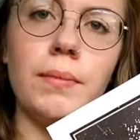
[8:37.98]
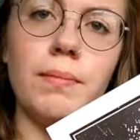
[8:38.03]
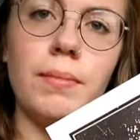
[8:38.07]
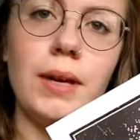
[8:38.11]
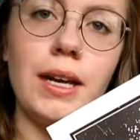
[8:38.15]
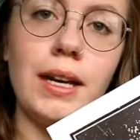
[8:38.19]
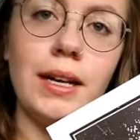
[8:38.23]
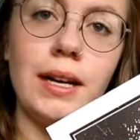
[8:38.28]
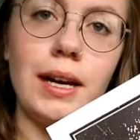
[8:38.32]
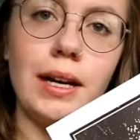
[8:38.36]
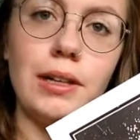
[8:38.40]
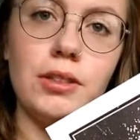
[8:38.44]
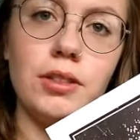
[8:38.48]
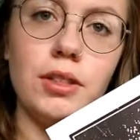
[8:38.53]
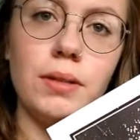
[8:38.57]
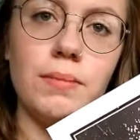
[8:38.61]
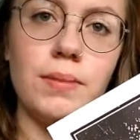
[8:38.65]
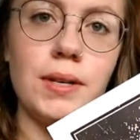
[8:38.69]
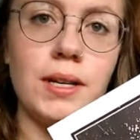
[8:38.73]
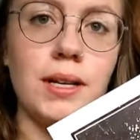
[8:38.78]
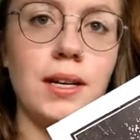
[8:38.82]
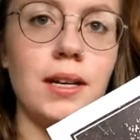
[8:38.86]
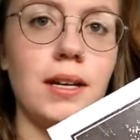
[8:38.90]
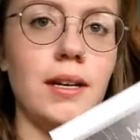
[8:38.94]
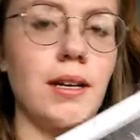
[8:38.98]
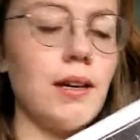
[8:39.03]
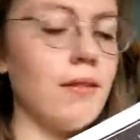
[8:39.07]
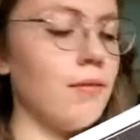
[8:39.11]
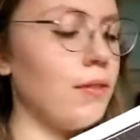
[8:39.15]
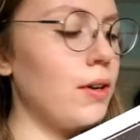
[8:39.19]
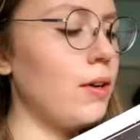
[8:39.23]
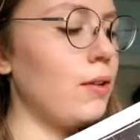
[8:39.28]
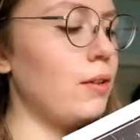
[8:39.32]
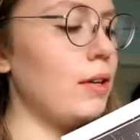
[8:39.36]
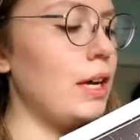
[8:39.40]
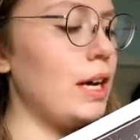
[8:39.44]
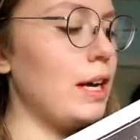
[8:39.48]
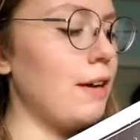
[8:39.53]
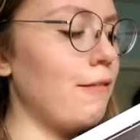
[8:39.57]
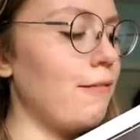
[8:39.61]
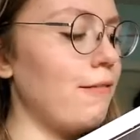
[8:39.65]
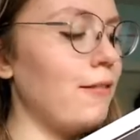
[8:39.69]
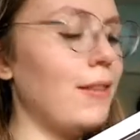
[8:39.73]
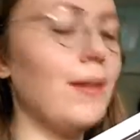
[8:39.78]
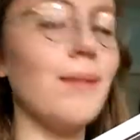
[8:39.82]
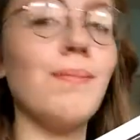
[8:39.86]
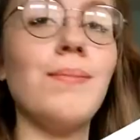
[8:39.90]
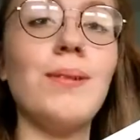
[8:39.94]
pink actually, but in real
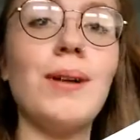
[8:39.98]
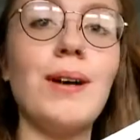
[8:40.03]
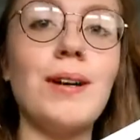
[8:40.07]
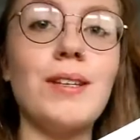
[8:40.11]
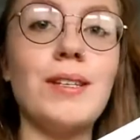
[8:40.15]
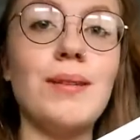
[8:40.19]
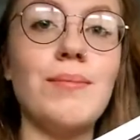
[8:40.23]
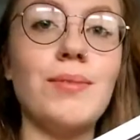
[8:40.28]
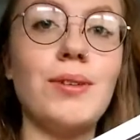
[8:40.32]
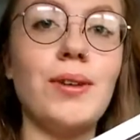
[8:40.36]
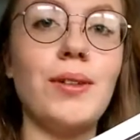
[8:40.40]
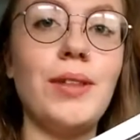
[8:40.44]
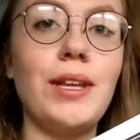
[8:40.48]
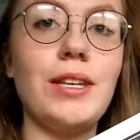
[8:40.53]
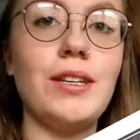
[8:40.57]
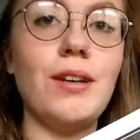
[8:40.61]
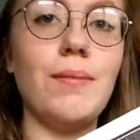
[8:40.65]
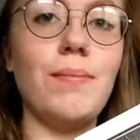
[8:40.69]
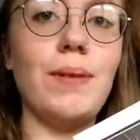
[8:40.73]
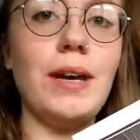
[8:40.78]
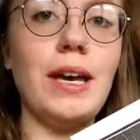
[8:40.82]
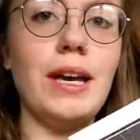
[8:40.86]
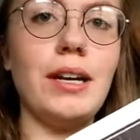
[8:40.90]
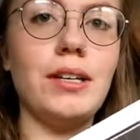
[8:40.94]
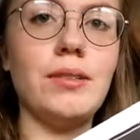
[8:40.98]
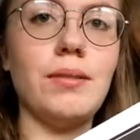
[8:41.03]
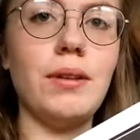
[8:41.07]
life the blossoms on this are pink,